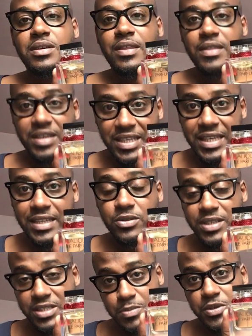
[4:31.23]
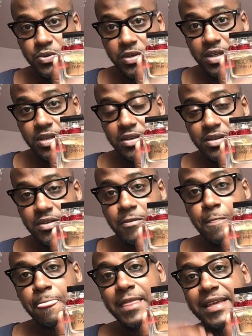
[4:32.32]
the key to this beauty
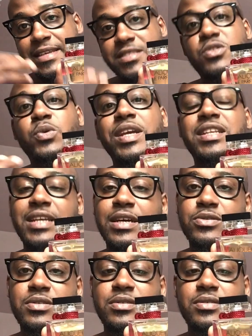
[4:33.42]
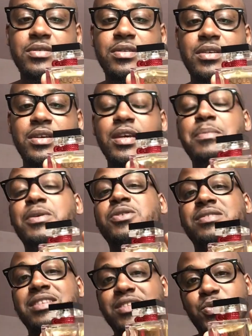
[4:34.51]
is to wait it out
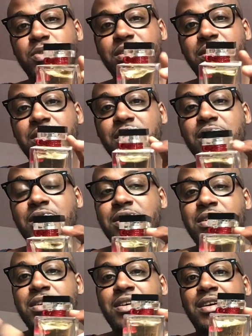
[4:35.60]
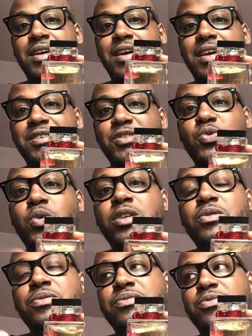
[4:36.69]
because this one is one
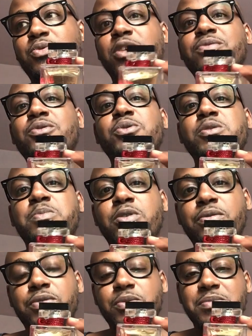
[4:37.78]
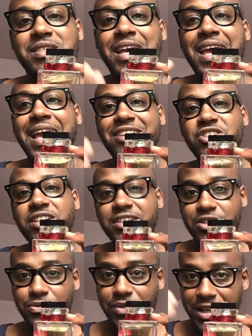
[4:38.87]
of one of those perfumes that actually
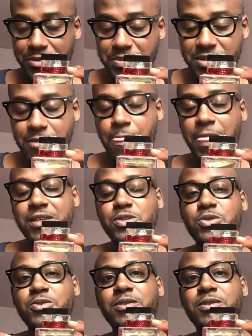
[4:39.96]
develops so